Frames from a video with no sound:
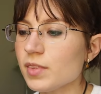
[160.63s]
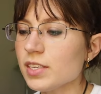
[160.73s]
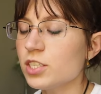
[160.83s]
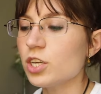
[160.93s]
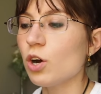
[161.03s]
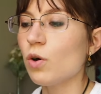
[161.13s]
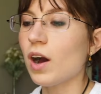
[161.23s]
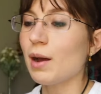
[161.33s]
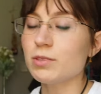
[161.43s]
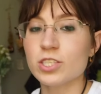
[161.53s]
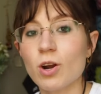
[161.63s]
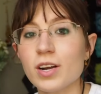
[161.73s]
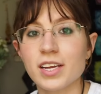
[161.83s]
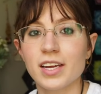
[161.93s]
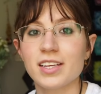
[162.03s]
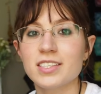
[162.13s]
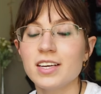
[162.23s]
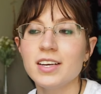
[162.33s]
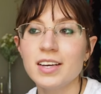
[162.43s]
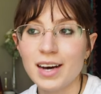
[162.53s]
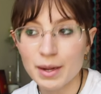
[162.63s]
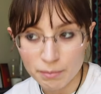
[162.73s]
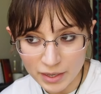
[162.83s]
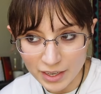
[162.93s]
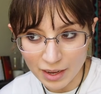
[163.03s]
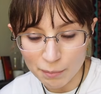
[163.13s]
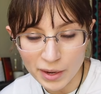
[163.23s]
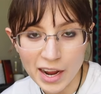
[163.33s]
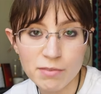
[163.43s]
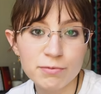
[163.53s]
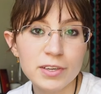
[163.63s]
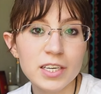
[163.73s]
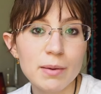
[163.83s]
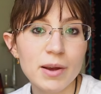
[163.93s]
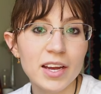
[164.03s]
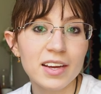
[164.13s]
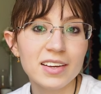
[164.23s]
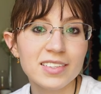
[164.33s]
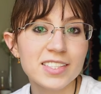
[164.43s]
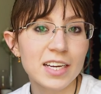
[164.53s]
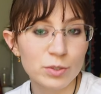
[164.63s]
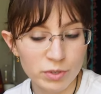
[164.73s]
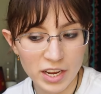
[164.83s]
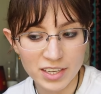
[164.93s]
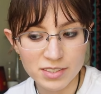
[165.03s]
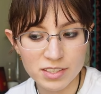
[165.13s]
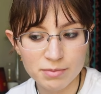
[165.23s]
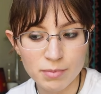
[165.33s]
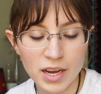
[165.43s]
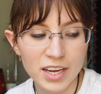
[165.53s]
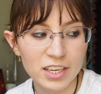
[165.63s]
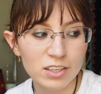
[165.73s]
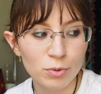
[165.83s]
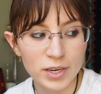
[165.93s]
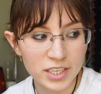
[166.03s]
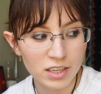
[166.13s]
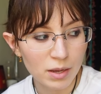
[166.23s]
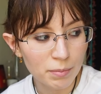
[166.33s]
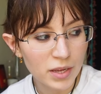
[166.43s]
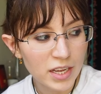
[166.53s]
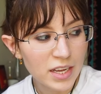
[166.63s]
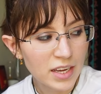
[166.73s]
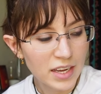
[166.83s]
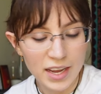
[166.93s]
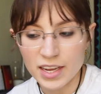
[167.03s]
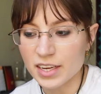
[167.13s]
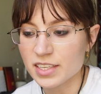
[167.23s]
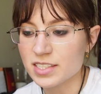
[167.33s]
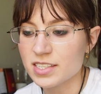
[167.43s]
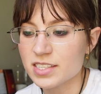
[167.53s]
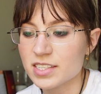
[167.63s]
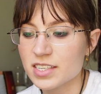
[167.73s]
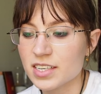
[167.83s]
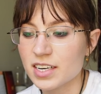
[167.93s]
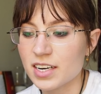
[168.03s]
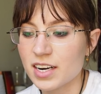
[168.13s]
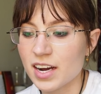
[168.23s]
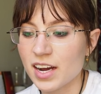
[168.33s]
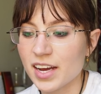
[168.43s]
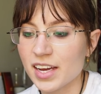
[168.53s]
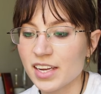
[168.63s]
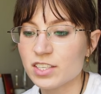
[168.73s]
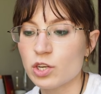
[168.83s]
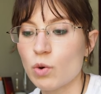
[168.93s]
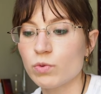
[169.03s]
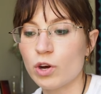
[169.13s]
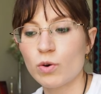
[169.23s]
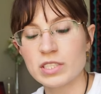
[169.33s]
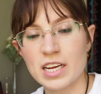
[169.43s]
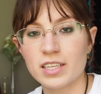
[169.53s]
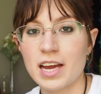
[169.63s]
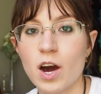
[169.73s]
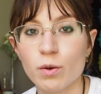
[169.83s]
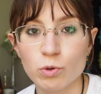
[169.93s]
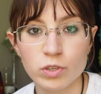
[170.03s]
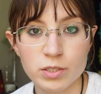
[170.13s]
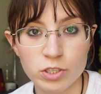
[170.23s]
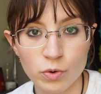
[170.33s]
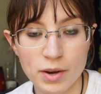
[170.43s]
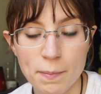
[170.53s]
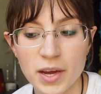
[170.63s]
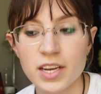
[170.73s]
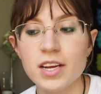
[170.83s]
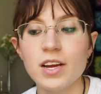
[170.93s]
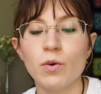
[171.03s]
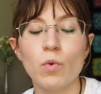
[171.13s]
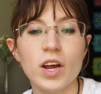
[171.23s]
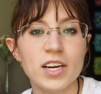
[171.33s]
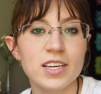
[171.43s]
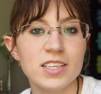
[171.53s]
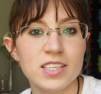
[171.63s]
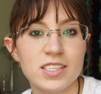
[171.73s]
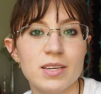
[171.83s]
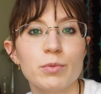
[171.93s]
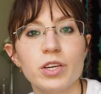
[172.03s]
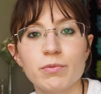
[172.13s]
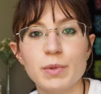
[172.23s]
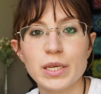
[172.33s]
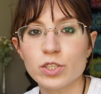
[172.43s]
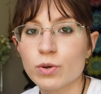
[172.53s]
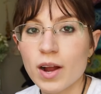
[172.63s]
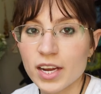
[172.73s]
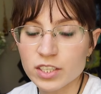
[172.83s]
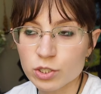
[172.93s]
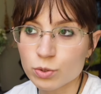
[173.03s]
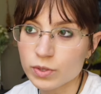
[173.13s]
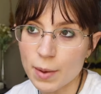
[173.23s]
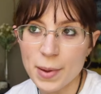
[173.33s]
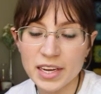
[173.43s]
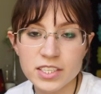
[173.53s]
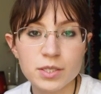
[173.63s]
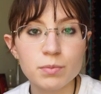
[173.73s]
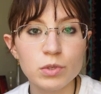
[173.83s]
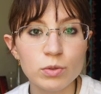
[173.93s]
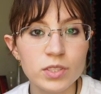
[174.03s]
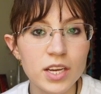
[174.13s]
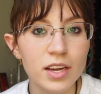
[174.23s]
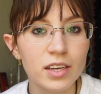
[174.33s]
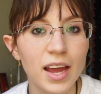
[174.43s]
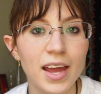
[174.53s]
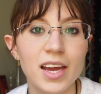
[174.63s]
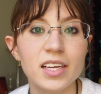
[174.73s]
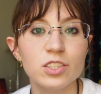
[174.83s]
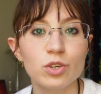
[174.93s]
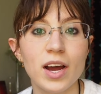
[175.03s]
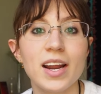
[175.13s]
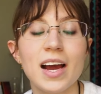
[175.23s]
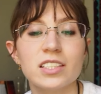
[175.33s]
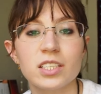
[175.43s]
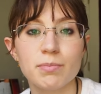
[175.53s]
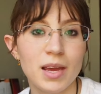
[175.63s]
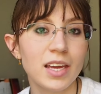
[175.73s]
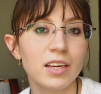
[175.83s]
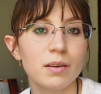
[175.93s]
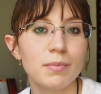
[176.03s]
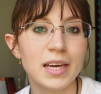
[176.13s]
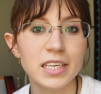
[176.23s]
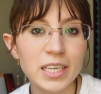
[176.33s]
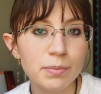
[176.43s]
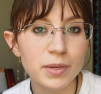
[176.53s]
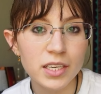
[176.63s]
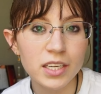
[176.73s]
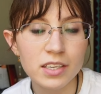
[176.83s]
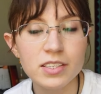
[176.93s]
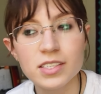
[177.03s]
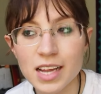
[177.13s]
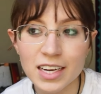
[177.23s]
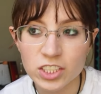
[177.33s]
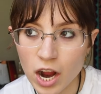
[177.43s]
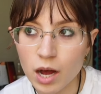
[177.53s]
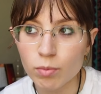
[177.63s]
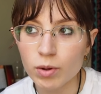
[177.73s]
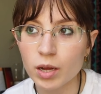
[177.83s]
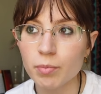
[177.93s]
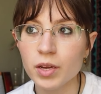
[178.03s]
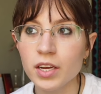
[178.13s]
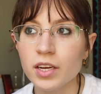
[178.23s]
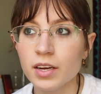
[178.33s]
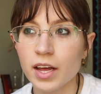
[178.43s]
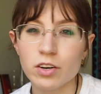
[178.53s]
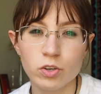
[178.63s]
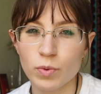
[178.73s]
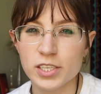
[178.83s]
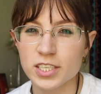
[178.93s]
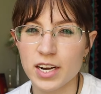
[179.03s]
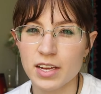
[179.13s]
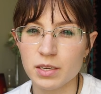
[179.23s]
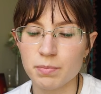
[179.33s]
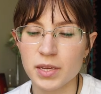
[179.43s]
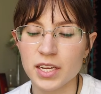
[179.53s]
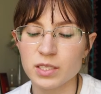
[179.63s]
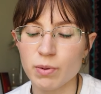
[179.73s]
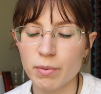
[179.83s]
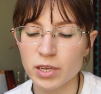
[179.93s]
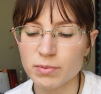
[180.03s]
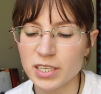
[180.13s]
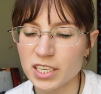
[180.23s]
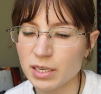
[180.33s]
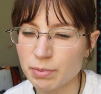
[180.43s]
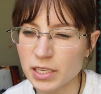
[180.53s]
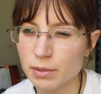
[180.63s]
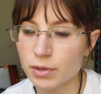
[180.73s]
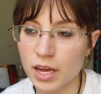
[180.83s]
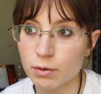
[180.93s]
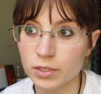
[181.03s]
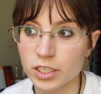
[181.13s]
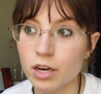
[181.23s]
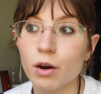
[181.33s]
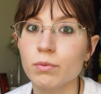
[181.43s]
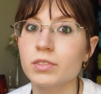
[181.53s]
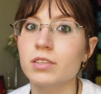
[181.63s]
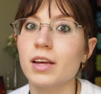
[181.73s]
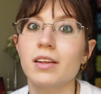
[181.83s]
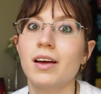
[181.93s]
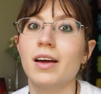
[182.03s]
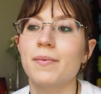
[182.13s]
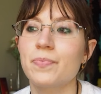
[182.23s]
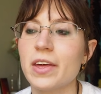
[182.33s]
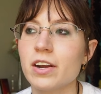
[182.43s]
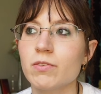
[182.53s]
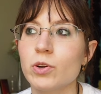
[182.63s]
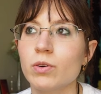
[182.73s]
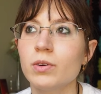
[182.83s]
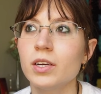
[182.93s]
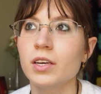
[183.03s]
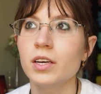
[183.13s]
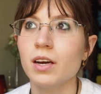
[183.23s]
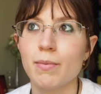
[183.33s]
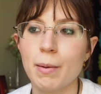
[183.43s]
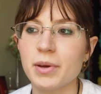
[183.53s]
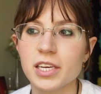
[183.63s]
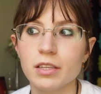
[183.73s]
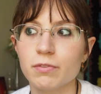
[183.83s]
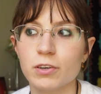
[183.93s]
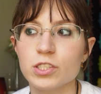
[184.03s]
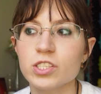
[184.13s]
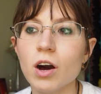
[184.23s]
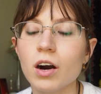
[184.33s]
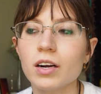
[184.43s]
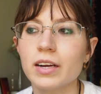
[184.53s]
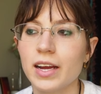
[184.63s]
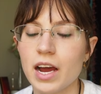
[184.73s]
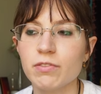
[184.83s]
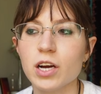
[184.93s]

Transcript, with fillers: So I'm starting it on Monday, but I haven't figured out my schedule yet, my curriculum, and I don't know exactly how I'm going to do it. But what it is, is I'm going to be trying to get back into music and try to actually make my EP slash album. I don't know what it's going to end up being. It's probably going to be an EP, but I don't really know. I, I don't even know about making the first song. I have a